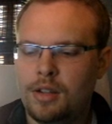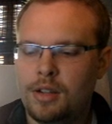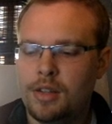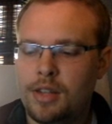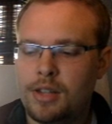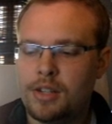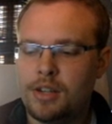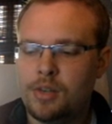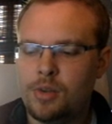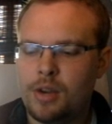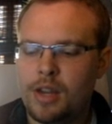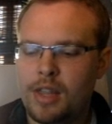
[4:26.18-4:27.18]
That's gonna
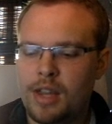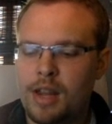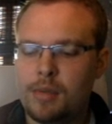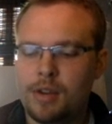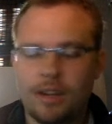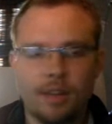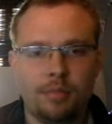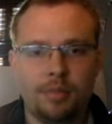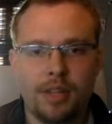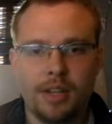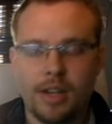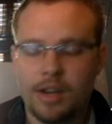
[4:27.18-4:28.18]
work, and then I'm gonna
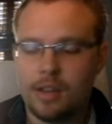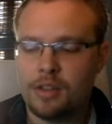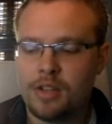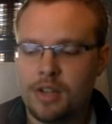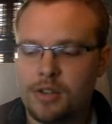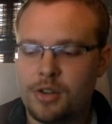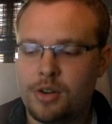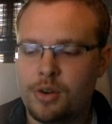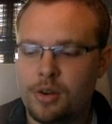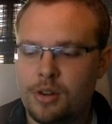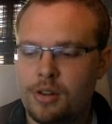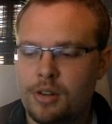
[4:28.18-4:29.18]
complete another tetrachord.